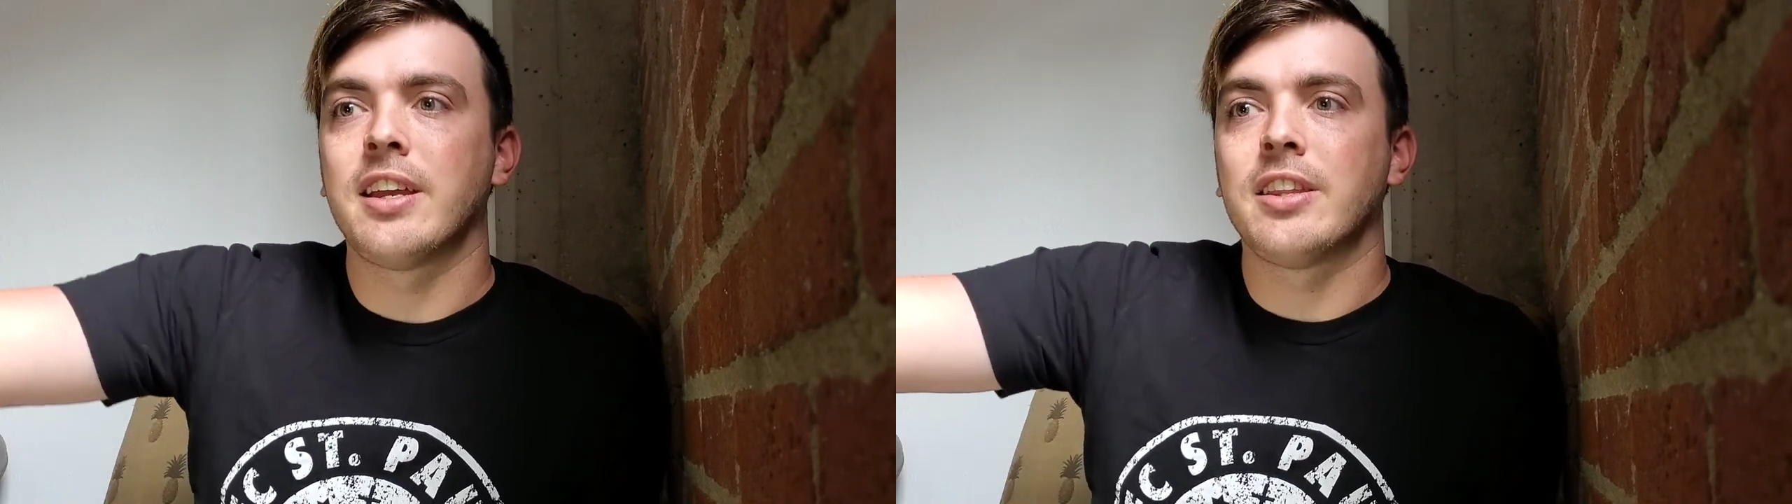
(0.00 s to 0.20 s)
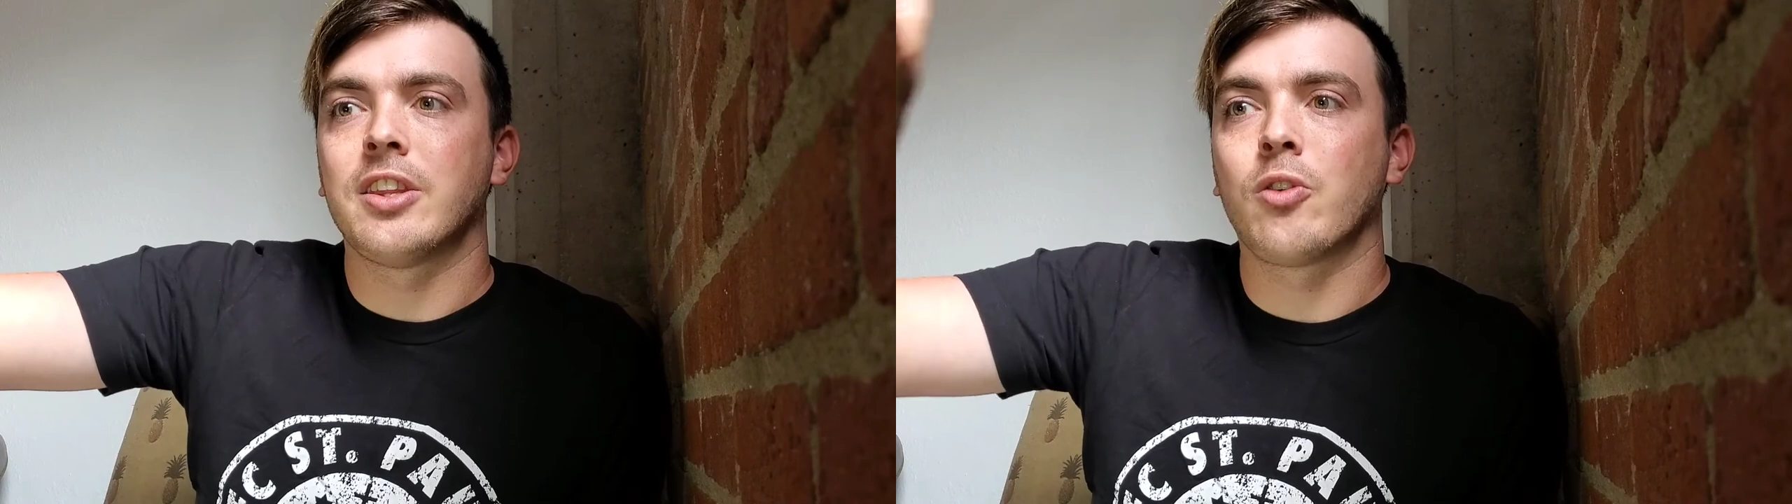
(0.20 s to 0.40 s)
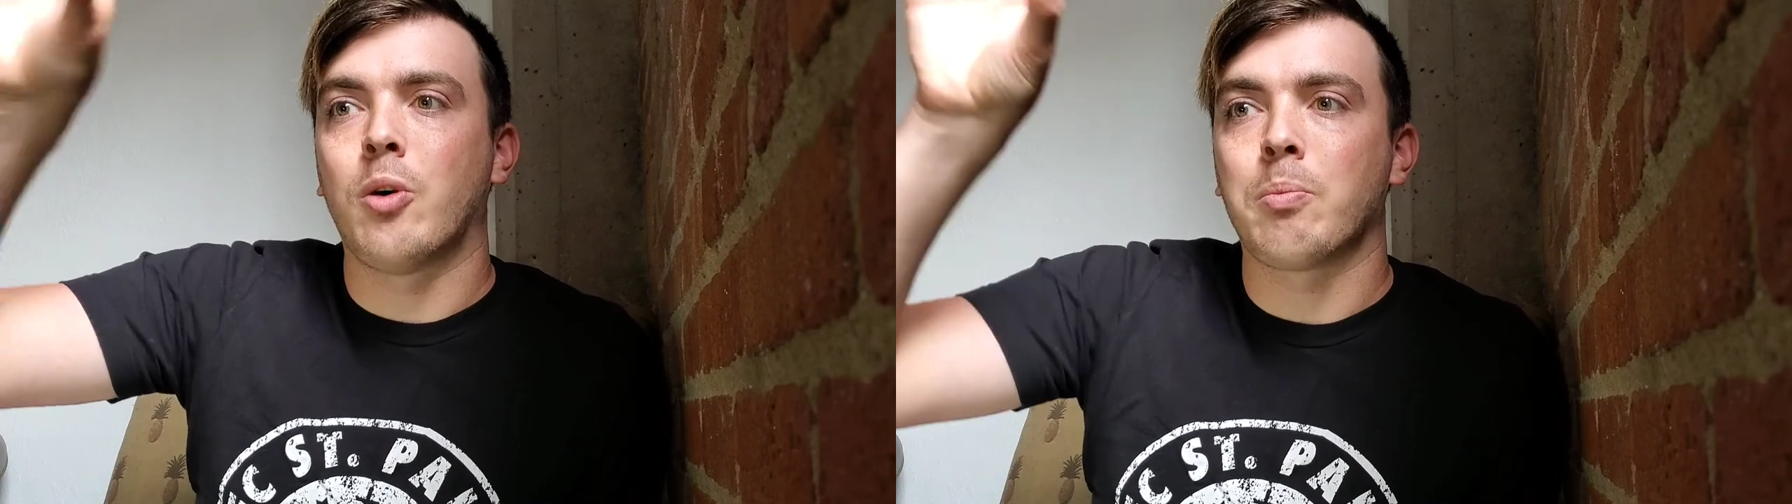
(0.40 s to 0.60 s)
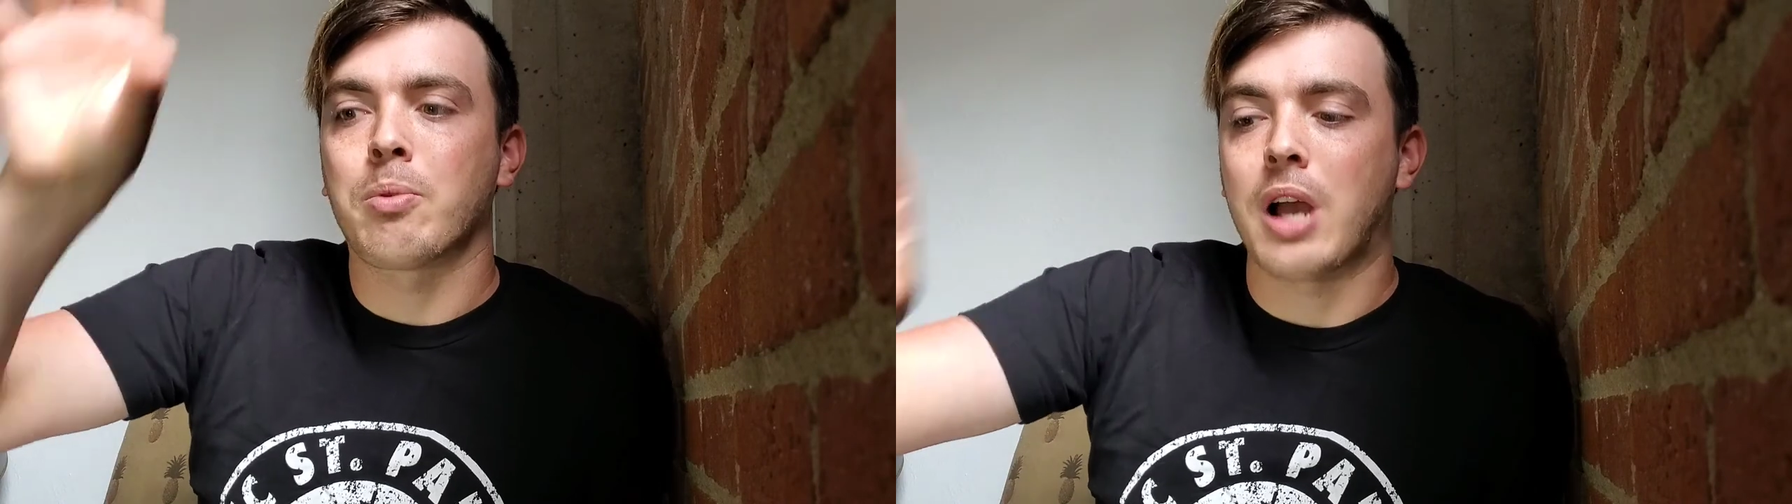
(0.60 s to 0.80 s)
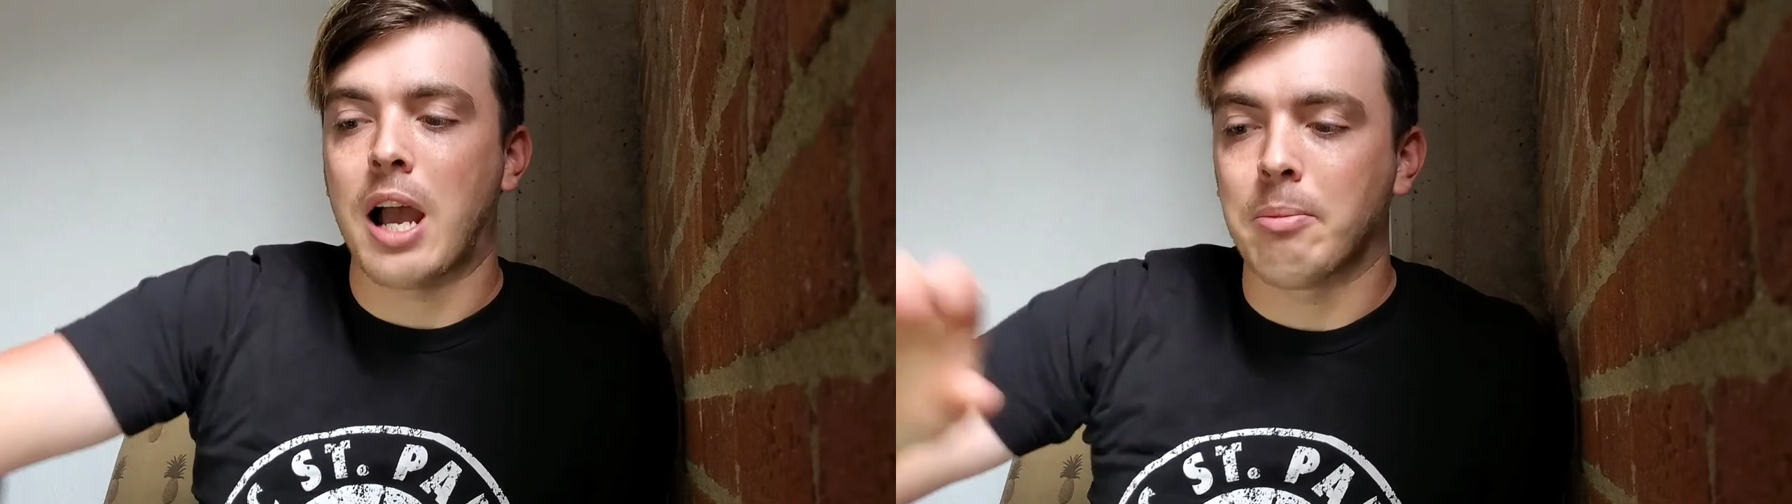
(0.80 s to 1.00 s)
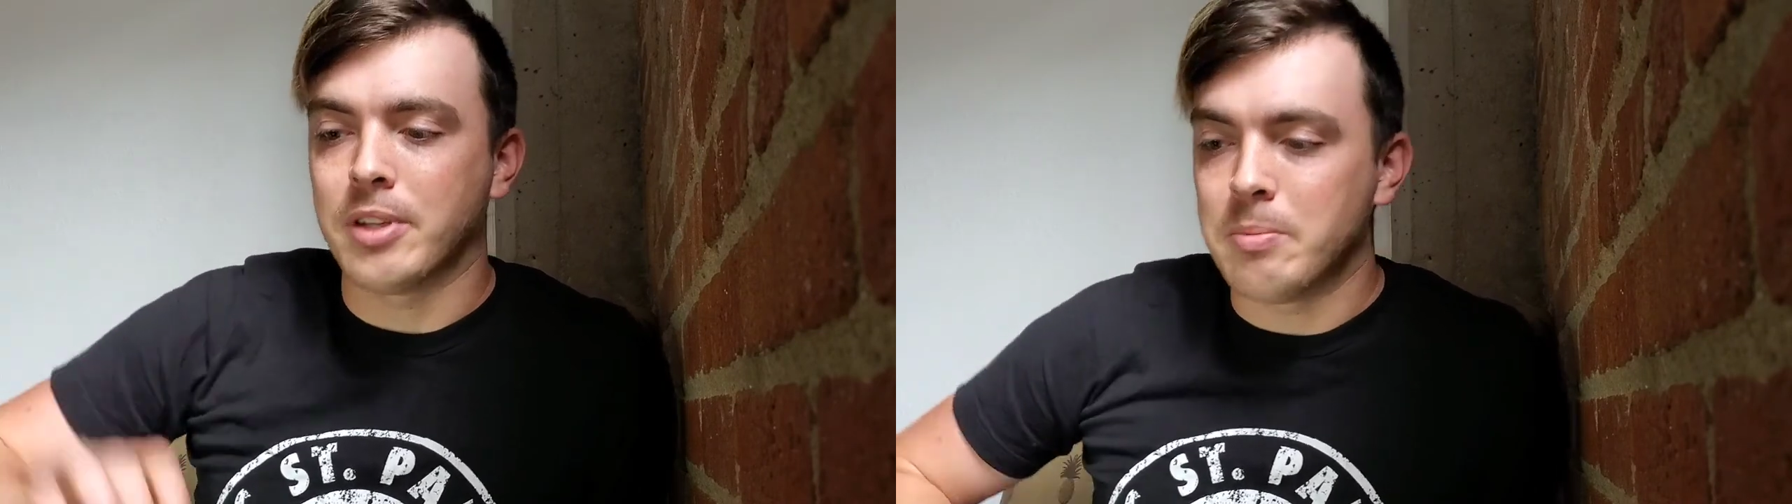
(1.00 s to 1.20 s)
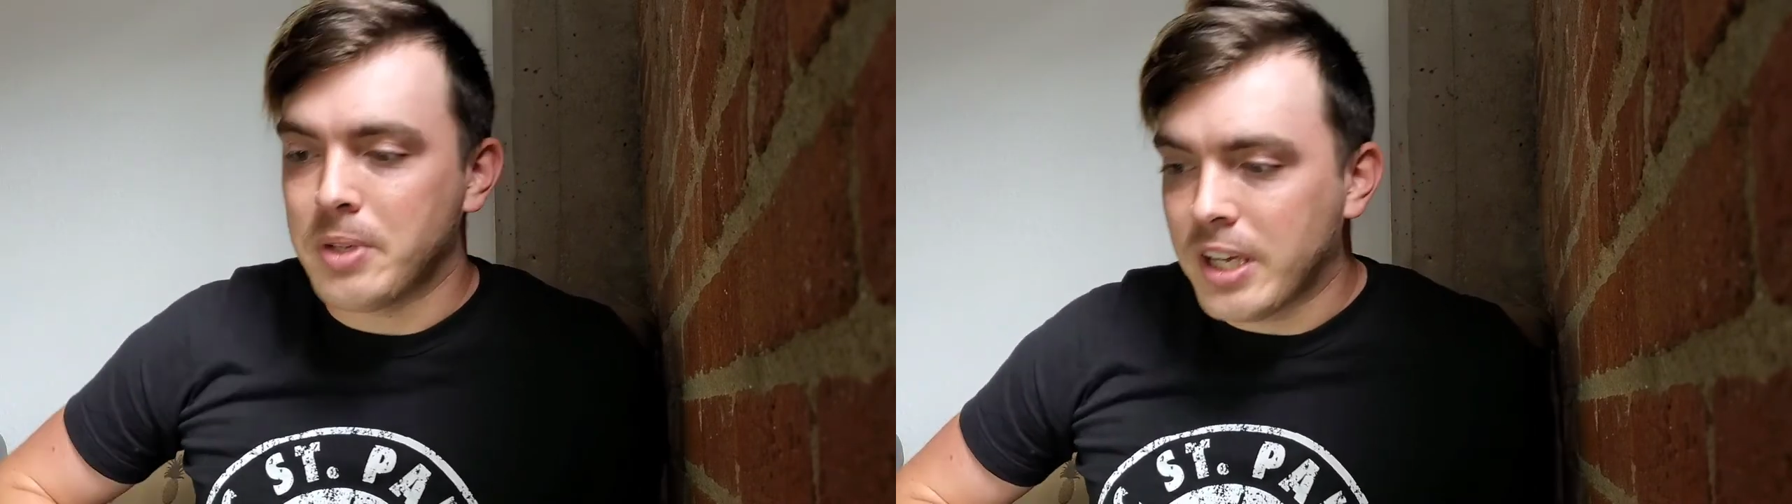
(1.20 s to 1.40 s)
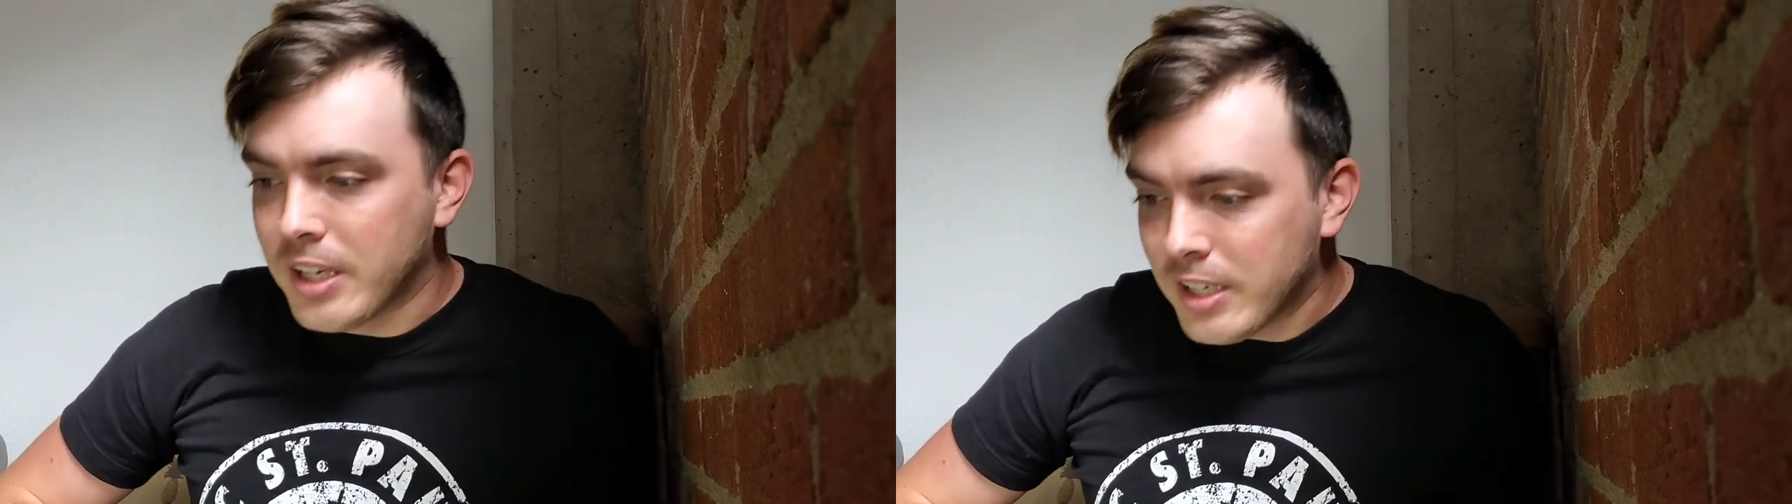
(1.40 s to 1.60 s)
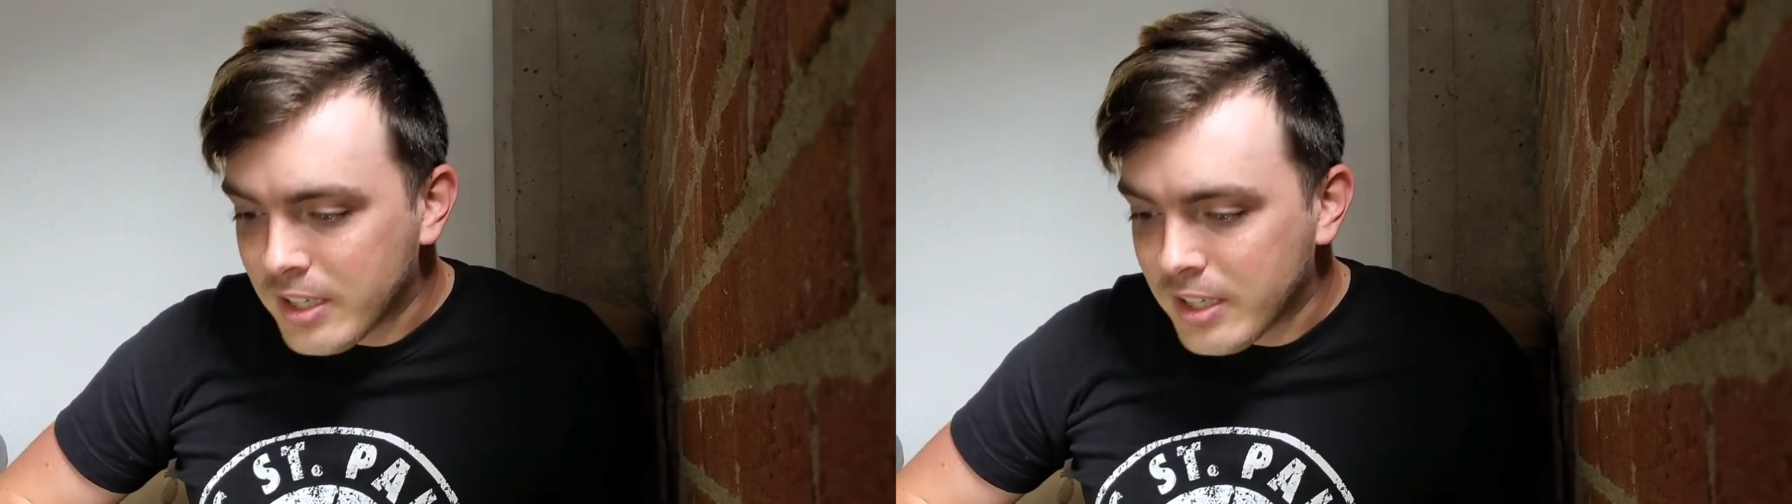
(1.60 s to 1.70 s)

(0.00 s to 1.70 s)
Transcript: There will probably be,